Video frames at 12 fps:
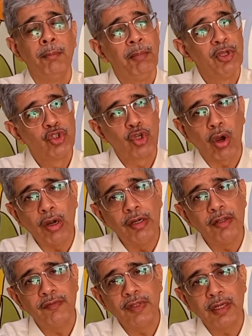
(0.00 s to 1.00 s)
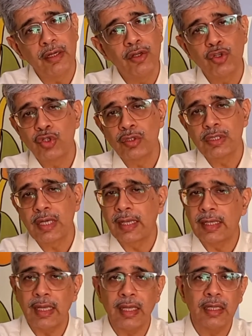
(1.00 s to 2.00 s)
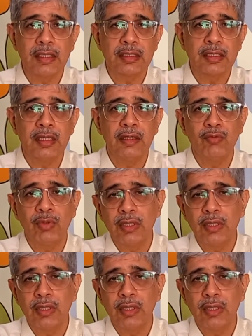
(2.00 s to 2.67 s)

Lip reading: Majority of the conditions like ASD,